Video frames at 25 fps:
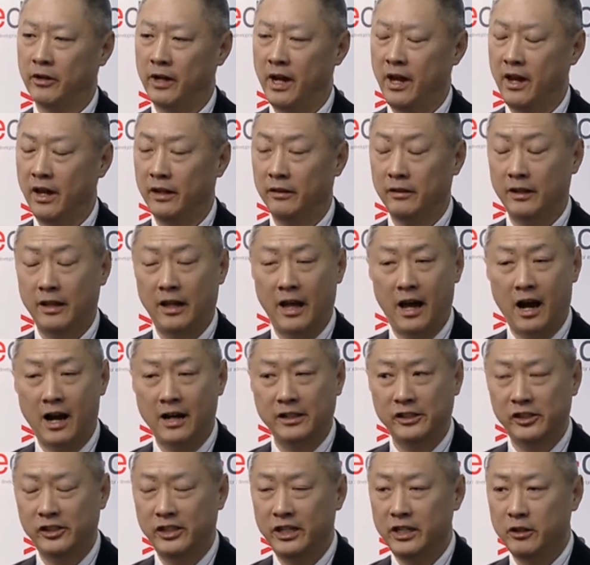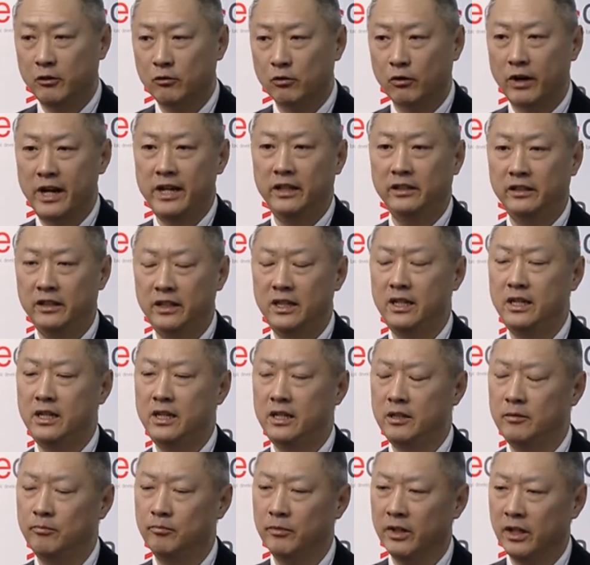And I see great
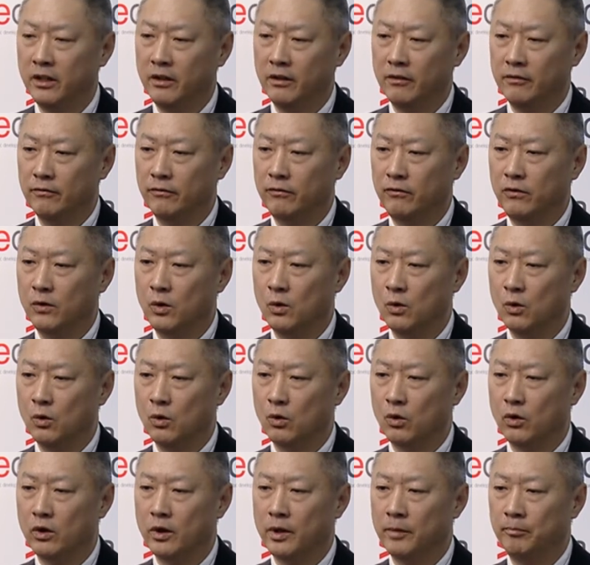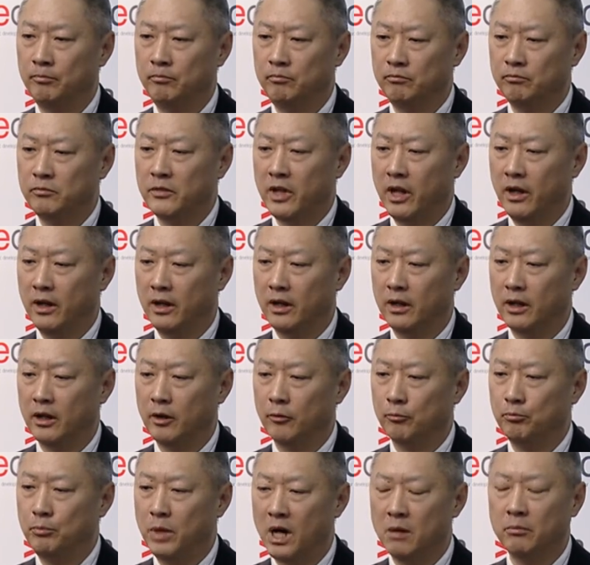need for
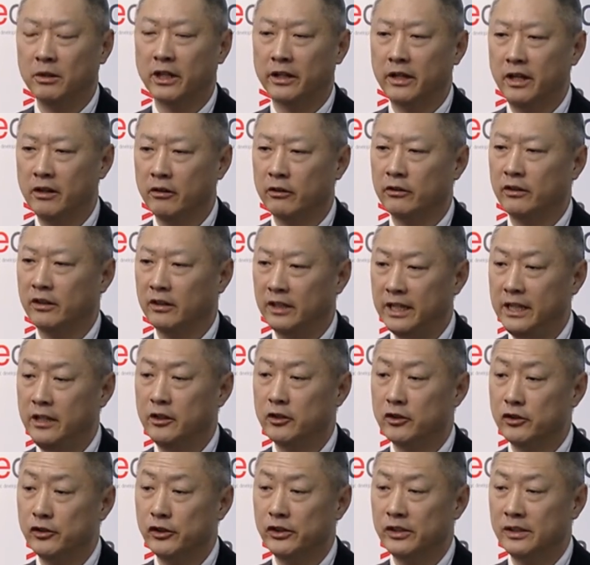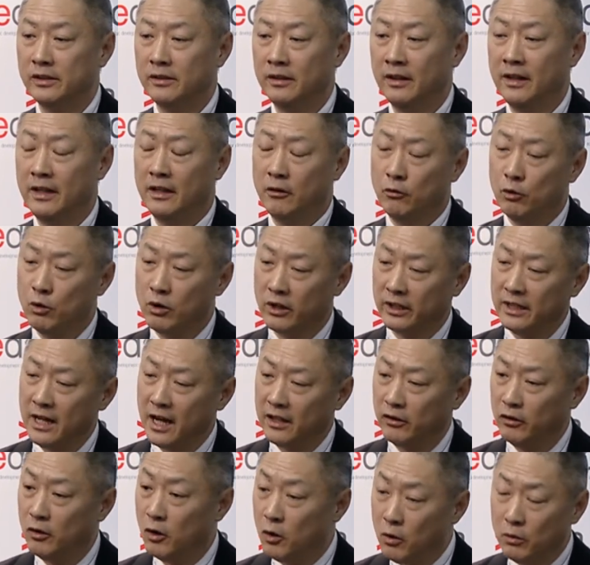public health leaders who are
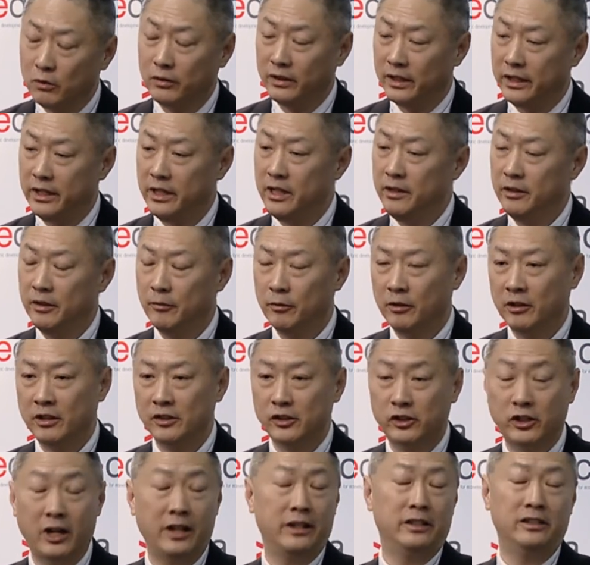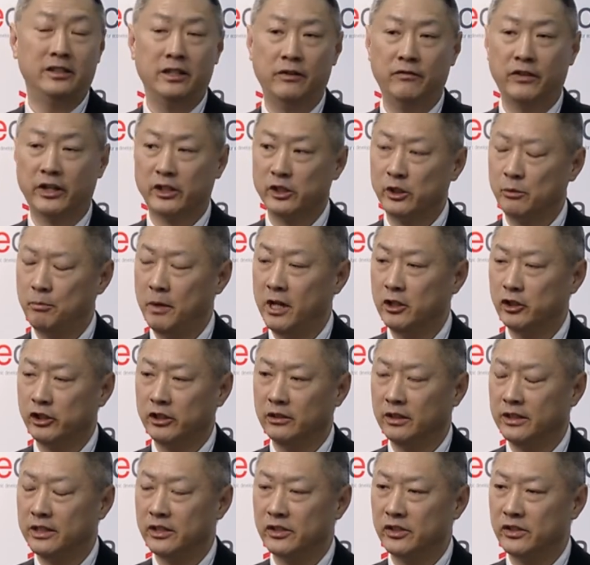not only scientific
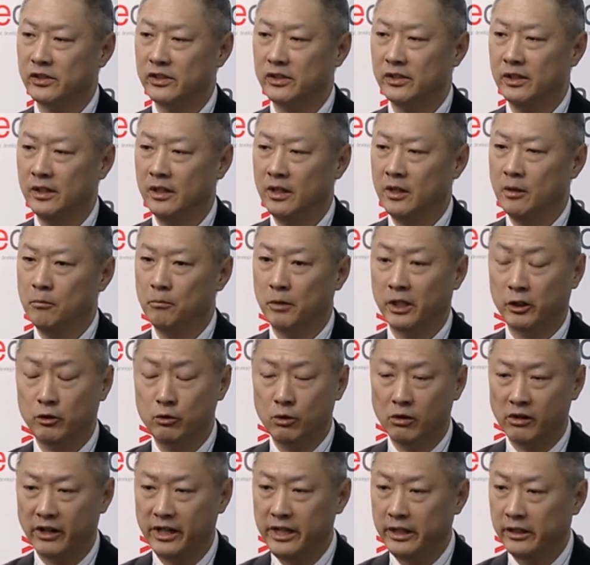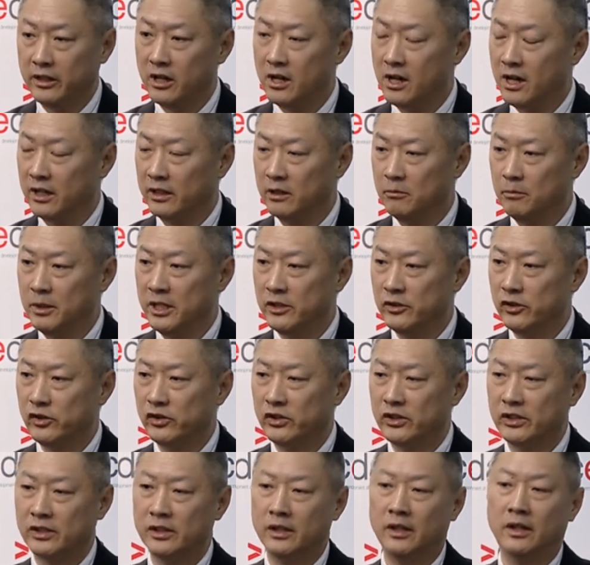specialists, but who are
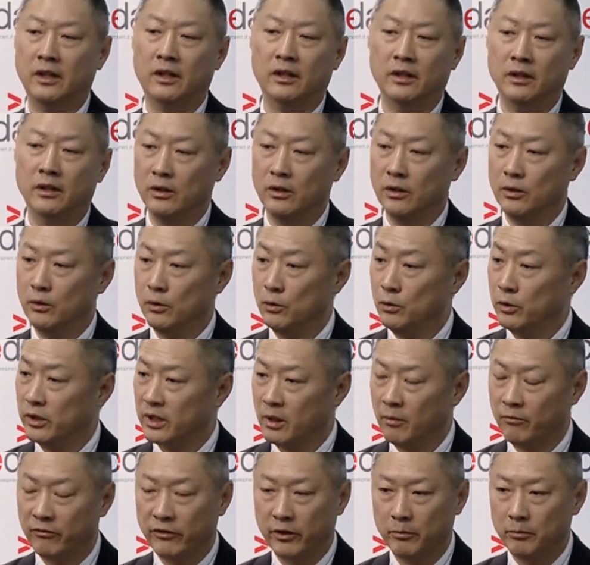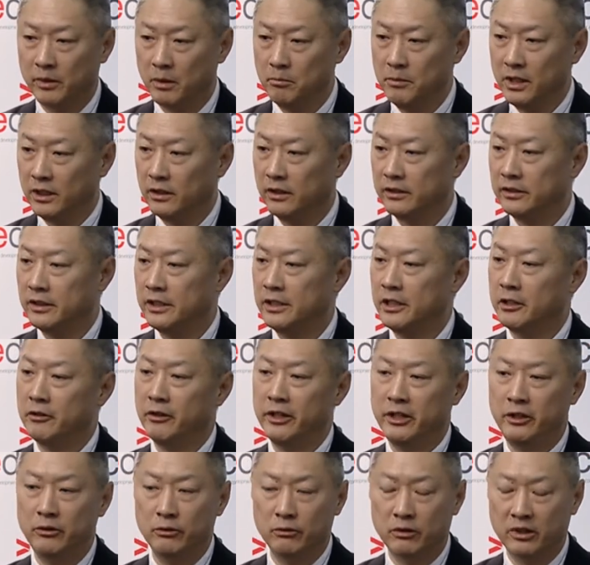economists, who come from the
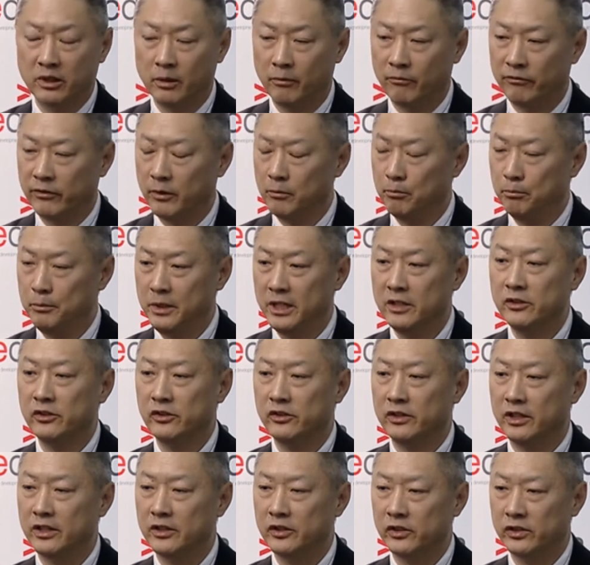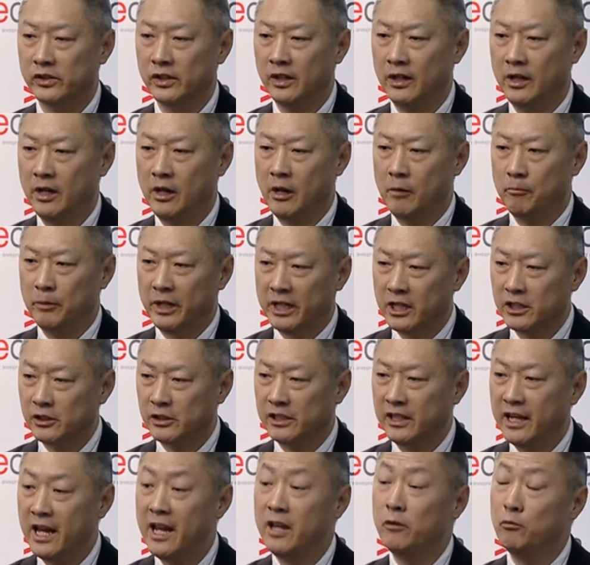military, who come from business,
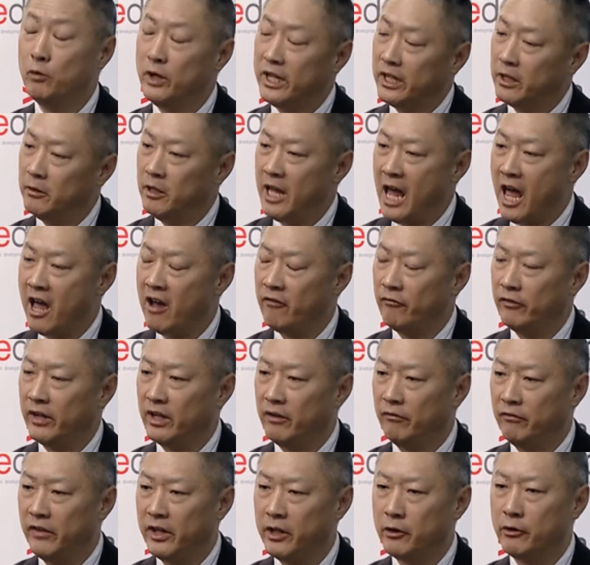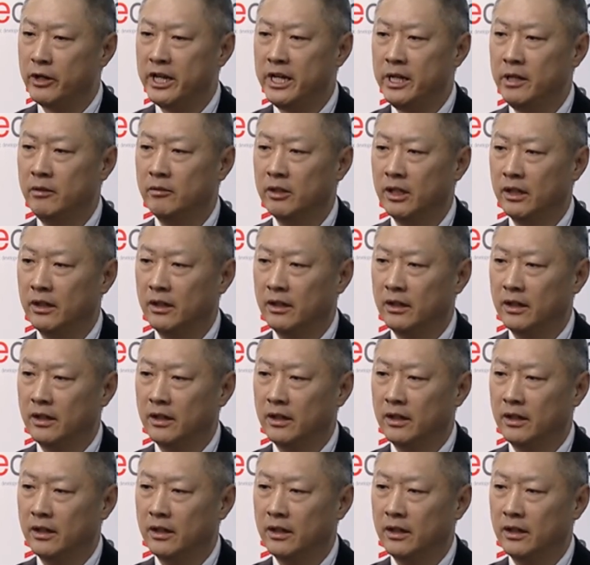because then we can have a very